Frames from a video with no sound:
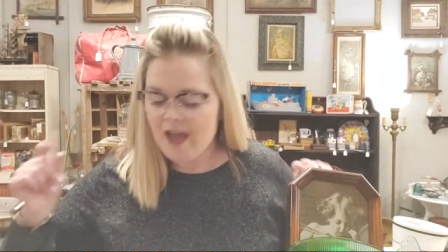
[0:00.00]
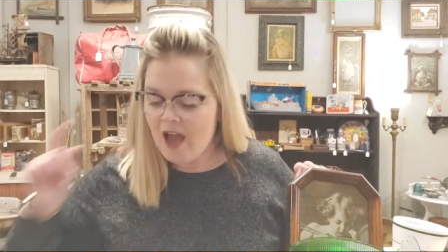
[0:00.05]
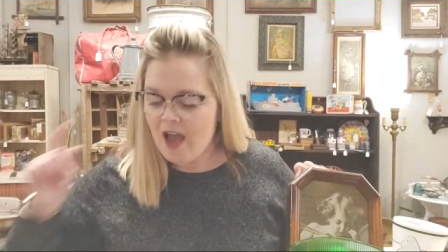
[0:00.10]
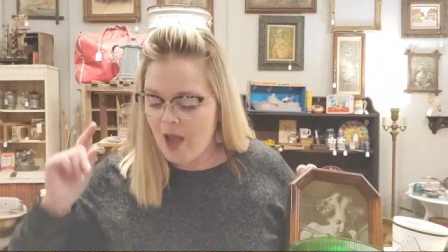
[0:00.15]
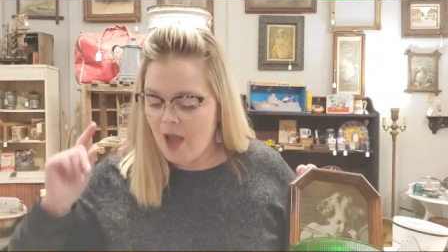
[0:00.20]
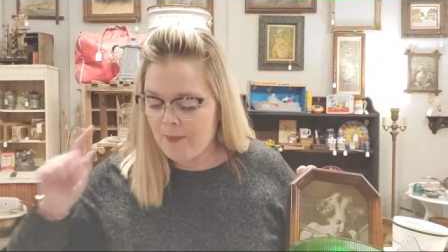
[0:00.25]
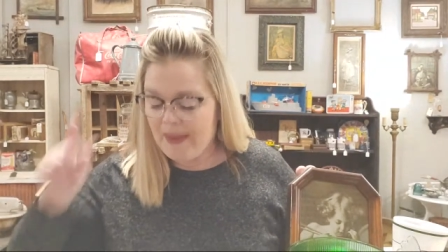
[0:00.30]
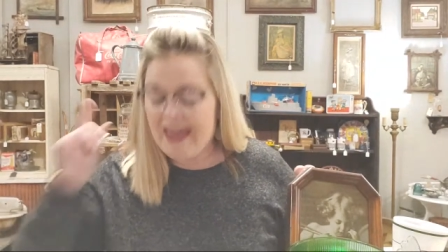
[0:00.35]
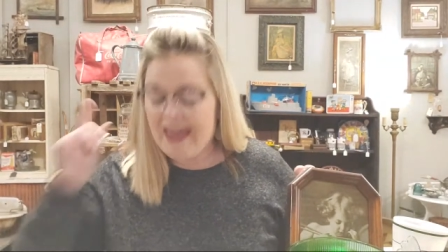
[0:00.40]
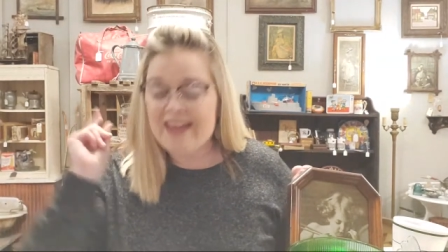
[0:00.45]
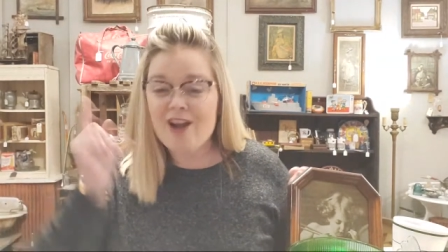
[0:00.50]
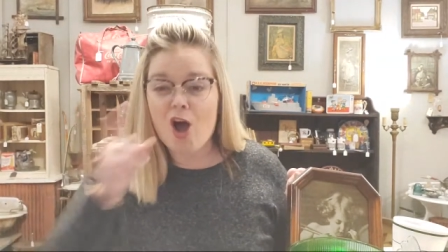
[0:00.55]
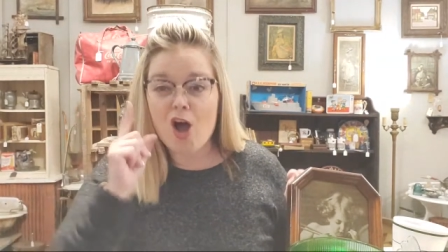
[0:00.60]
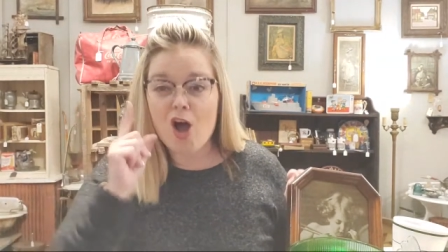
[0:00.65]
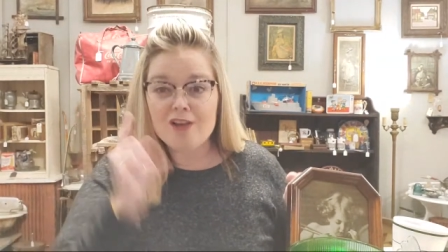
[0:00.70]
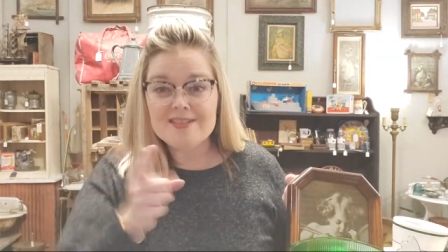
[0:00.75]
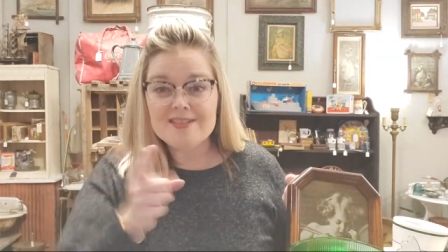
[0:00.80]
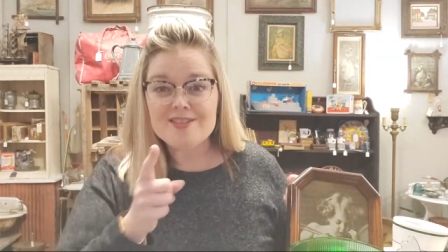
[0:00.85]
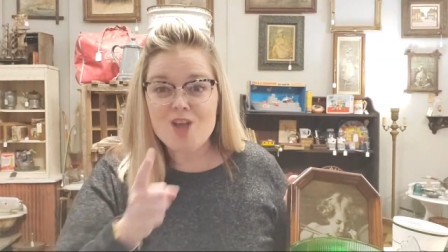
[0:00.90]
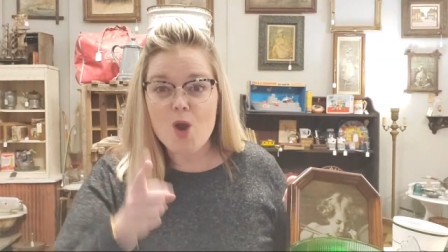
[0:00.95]
Um, and
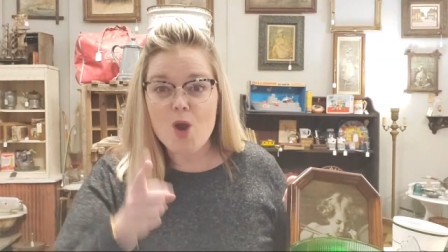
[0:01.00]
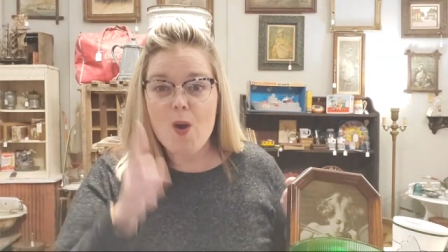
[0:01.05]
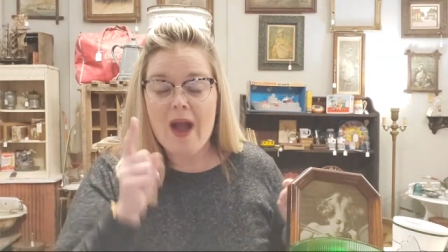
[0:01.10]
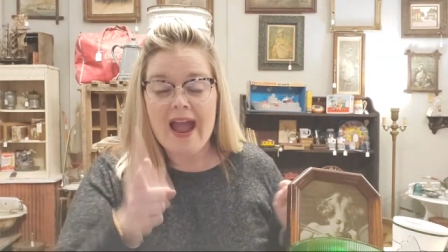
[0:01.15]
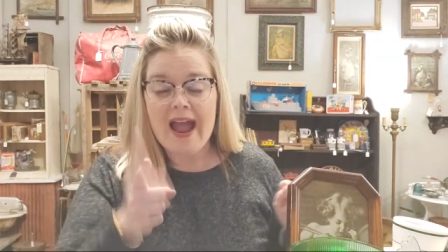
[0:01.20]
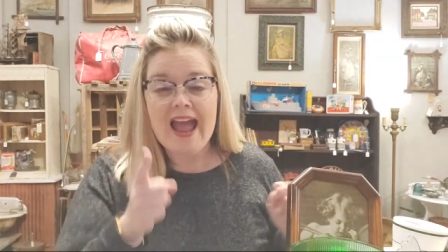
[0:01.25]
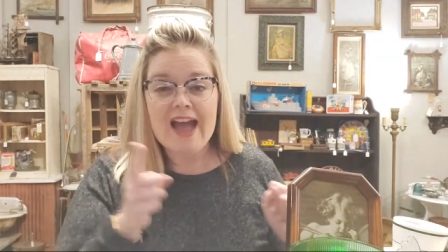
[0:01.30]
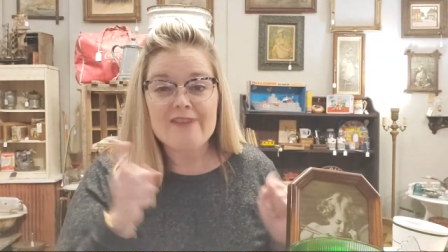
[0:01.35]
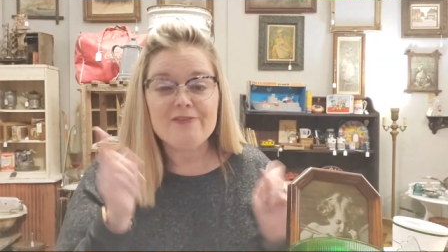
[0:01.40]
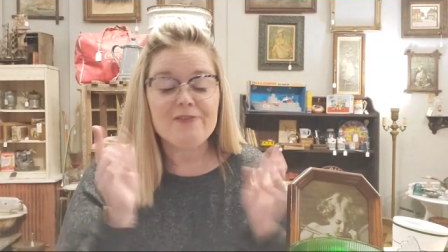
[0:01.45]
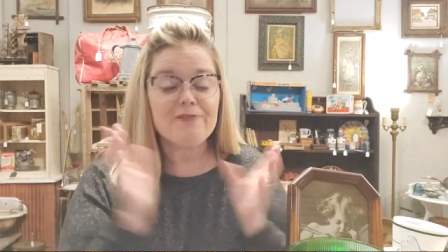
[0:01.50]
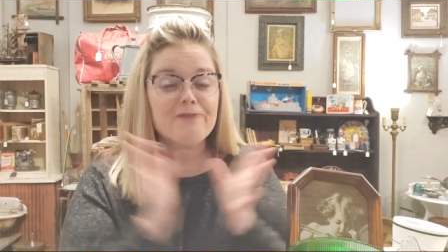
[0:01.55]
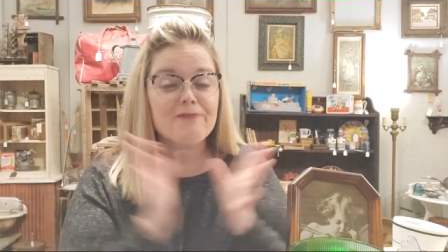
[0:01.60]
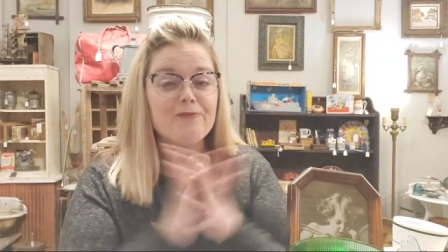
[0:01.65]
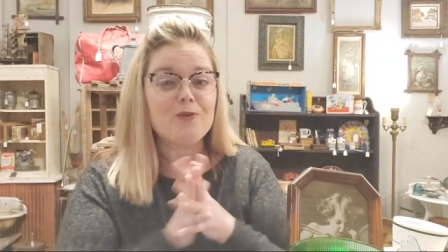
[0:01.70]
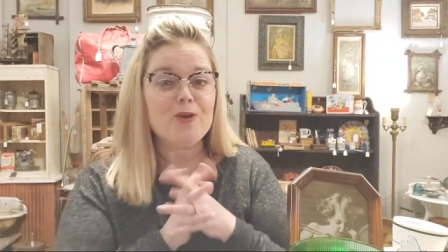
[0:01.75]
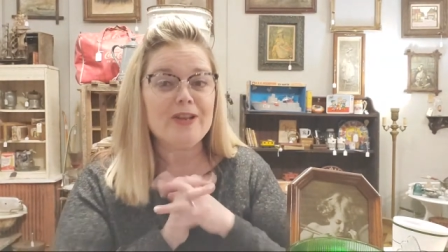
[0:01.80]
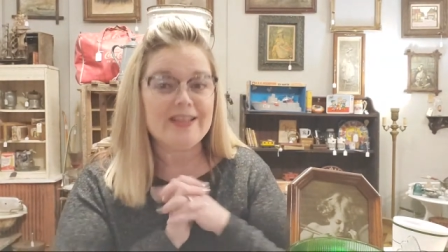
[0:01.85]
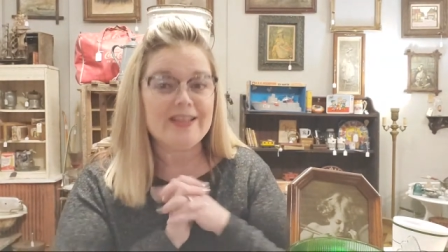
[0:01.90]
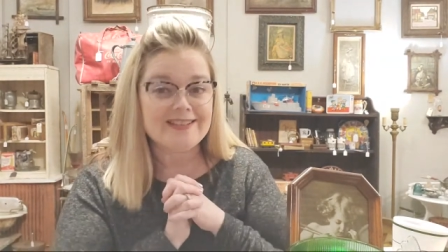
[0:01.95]
also, I have a
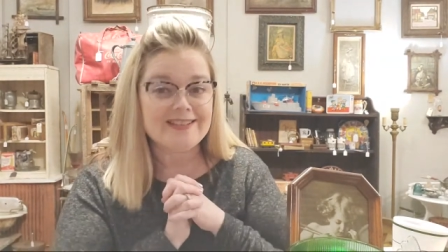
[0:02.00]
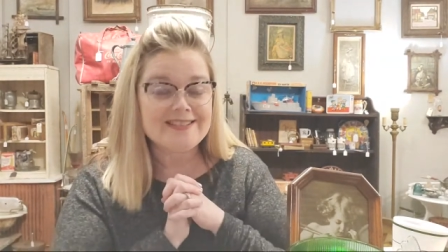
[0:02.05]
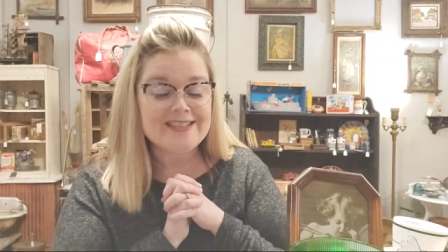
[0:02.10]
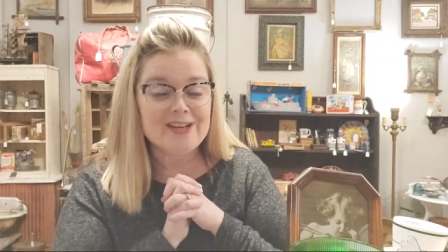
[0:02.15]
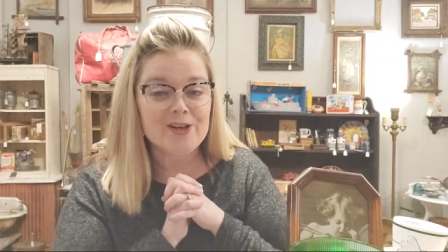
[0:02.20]
friend.